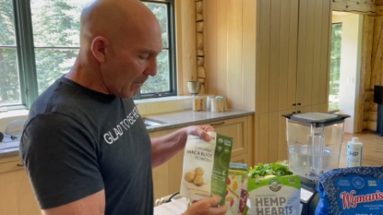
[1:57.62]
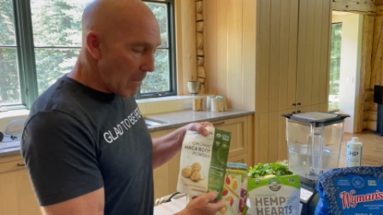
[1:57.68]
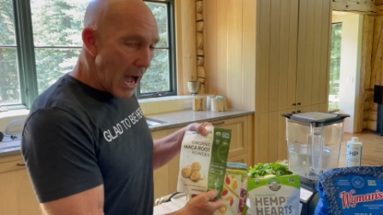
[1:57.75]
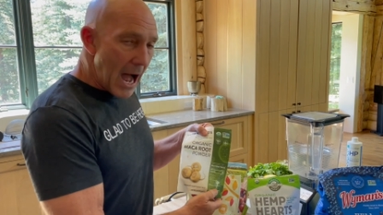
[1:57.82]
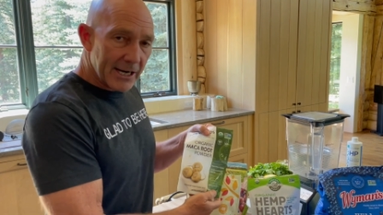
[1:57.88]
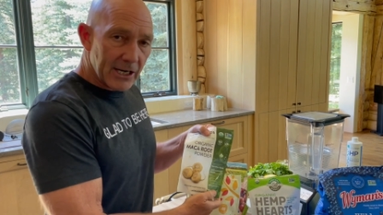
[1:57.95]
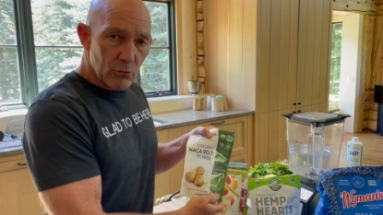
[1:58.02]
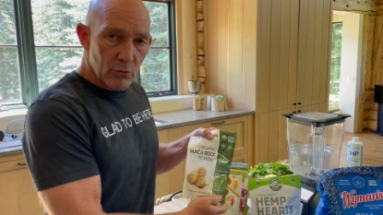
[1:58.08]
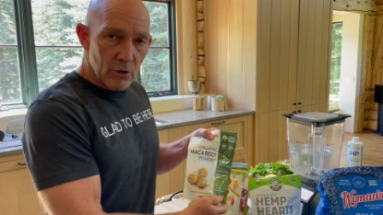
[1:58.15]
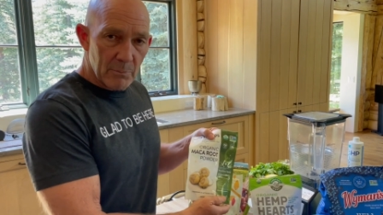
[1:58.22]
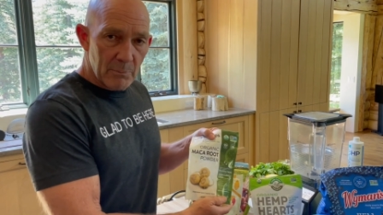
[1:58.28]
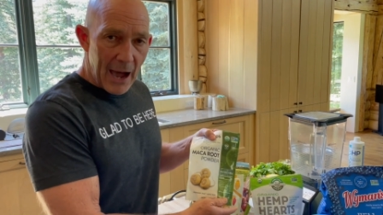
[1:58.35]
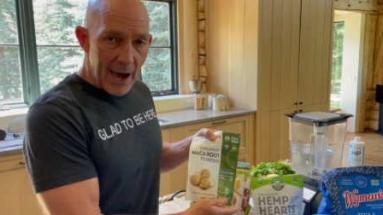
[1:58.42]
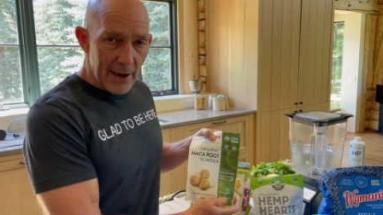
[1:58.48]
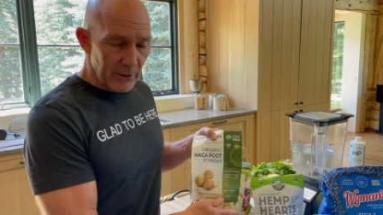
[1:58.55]
Maca root
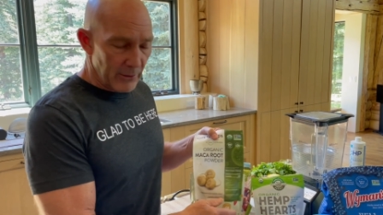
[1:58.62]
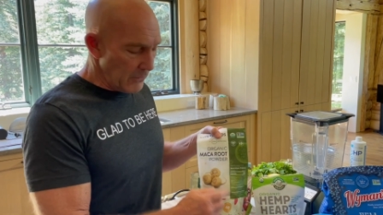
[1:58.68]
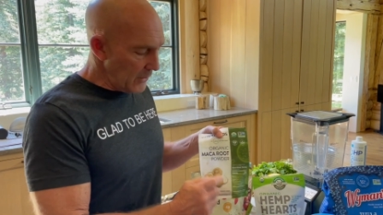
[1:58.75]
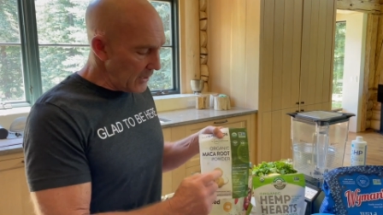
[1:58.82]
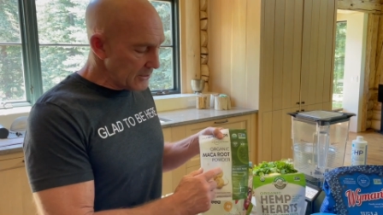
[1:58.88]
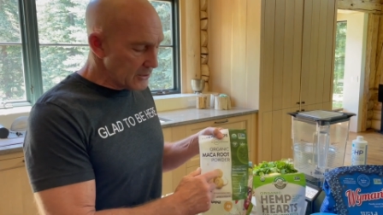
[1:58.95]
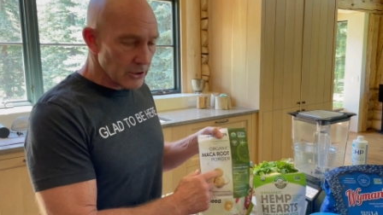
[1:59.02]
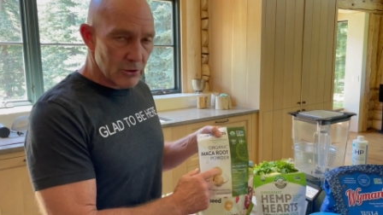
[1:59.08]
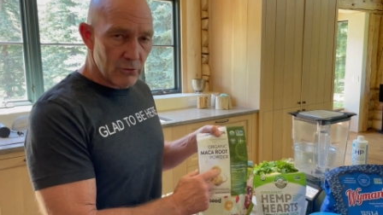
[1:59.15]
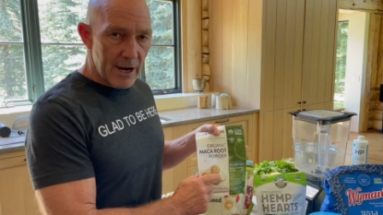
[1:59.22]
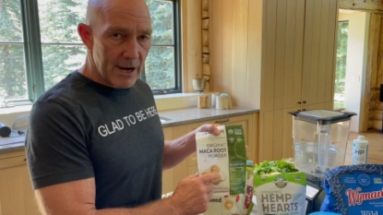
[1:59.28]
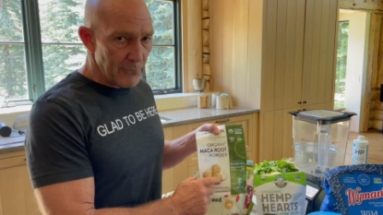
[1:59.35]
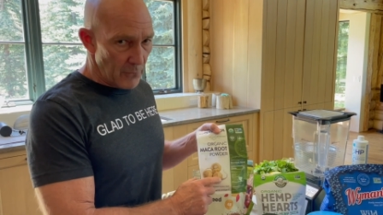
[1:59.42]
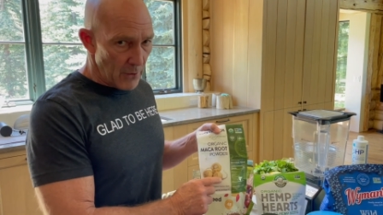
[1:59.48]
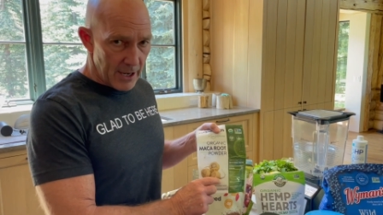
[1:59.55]
powder, this is
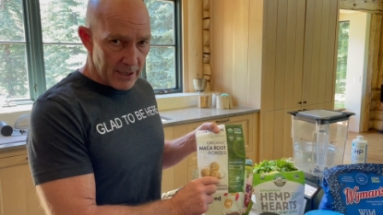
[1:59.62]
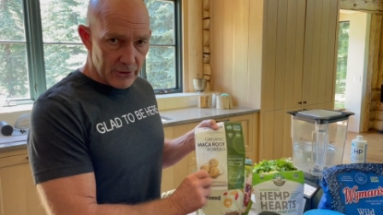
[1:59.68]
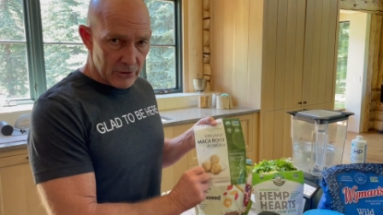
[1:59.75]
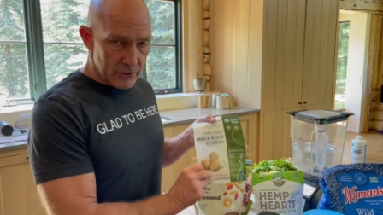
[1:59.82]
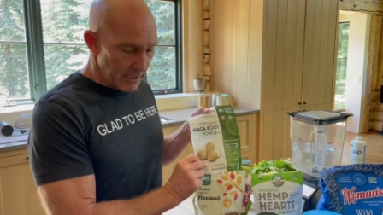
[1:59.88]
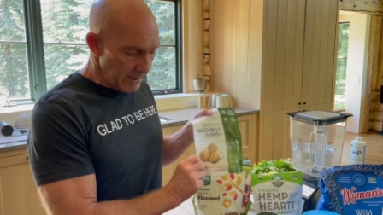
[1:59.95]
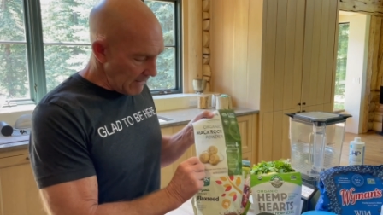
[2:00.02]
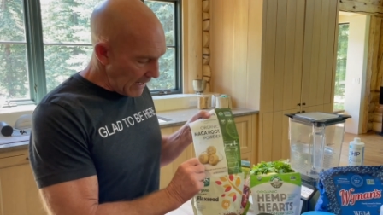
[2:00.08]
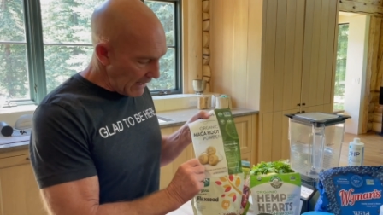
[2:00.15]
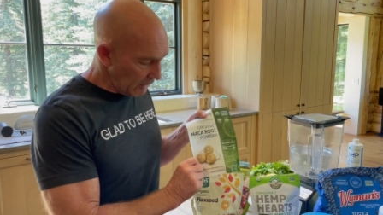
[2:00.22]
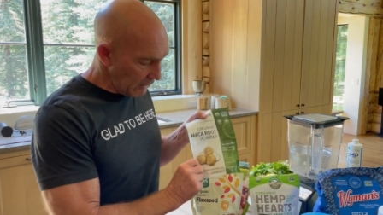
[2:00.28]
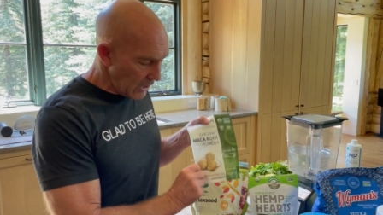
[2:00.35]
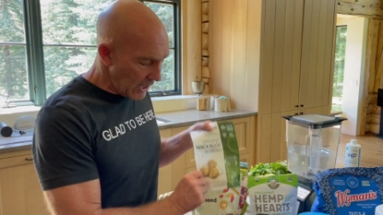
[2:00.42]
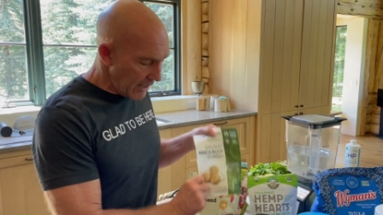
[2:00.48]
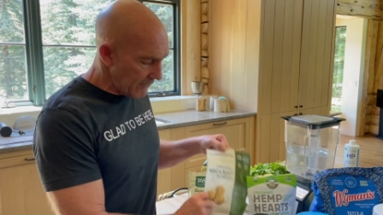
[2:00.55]
great for energy. I
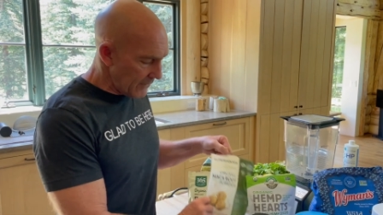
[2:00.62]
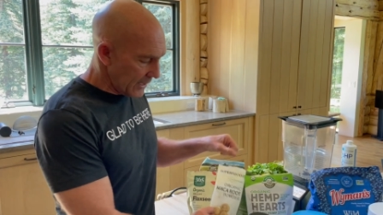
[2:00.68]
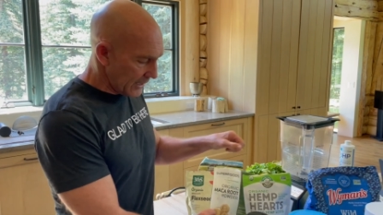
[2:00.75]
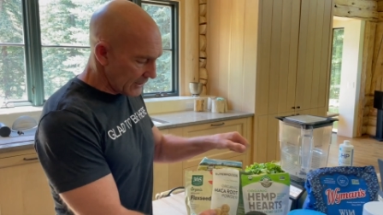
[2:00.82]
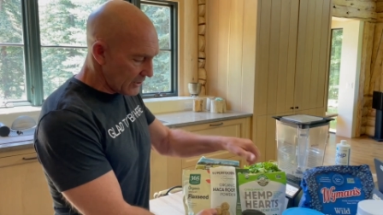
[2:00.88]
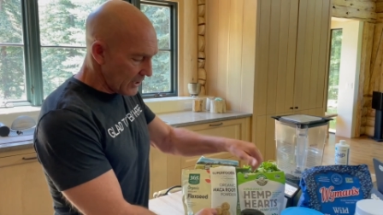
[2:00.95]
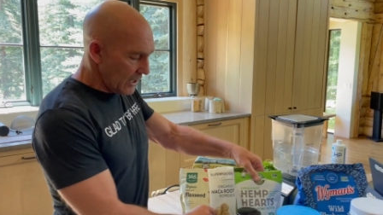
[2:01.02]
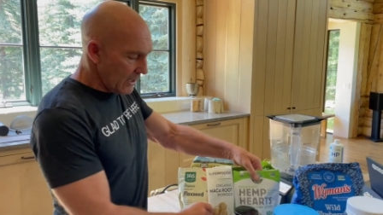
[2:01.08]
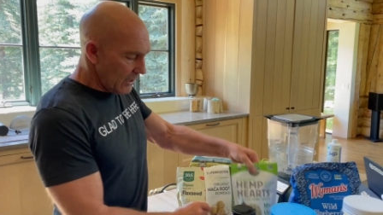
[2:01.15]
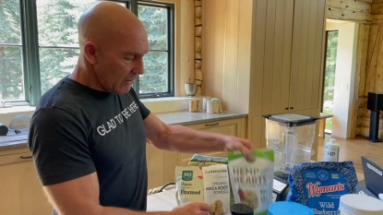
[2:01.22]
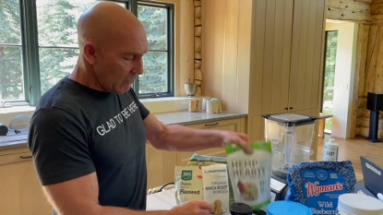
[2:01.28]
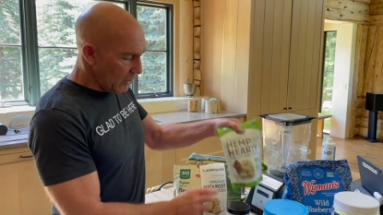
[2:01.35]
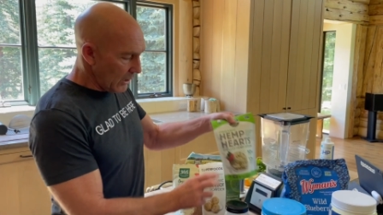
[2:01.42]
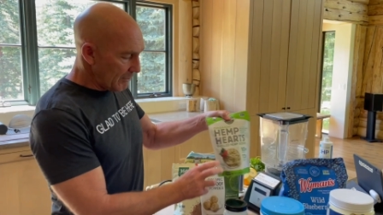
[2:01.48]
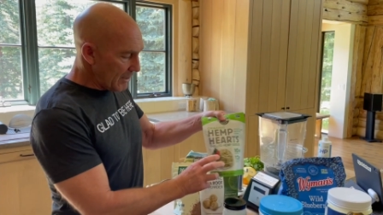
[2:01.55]
love this.
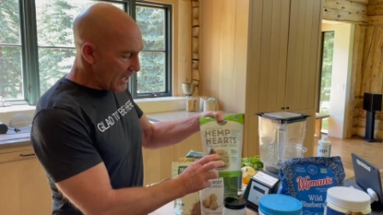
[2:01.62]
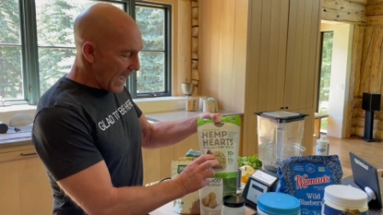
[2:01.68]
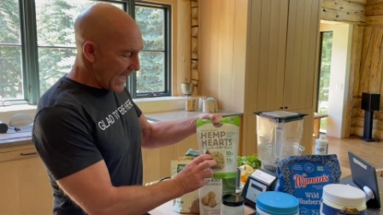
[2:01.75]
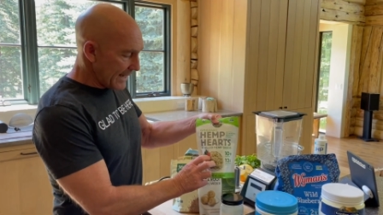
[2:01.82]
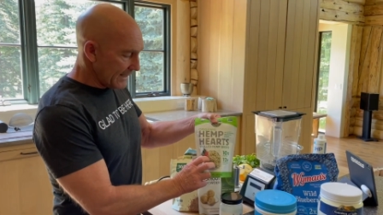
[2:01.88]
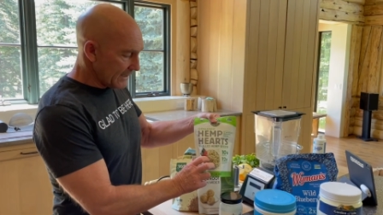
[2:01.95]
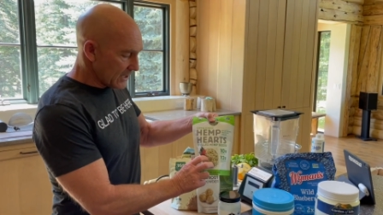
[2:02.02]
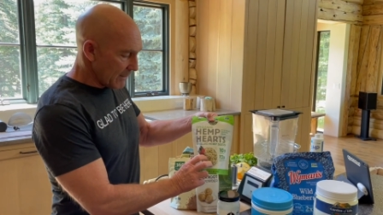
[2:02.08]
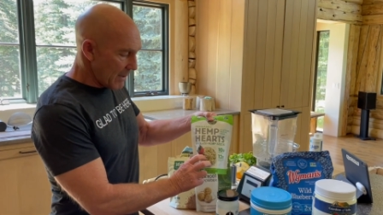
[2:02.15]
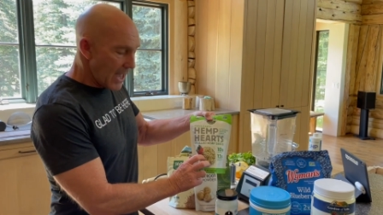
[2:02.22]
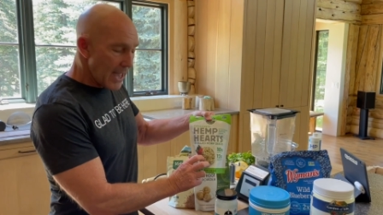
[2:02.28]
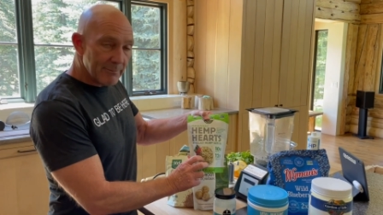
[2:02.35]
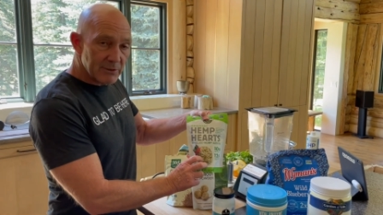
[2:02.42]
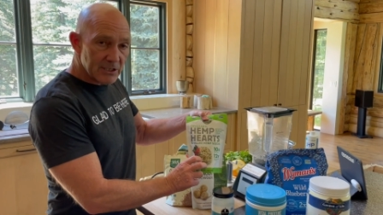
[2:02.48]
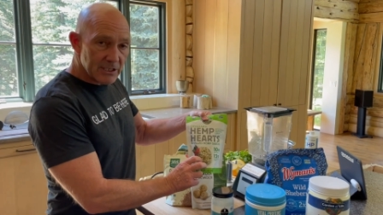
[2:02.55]
We'll be adding some hemp